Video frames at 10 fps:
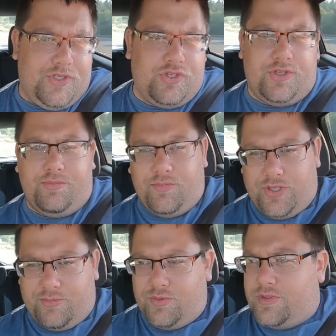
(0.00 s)
you know,
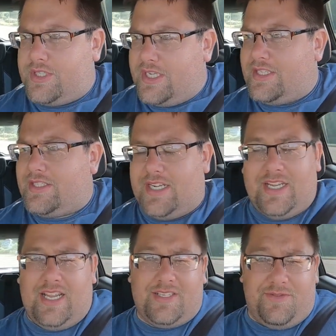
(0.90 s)
when the boost hits,
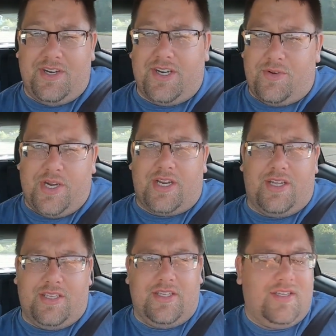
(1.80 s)
and it's very quick
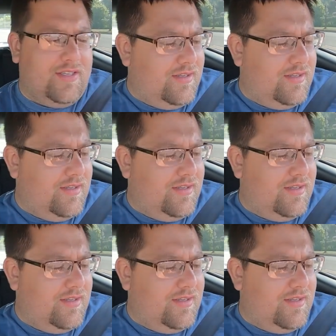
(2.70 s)
on these.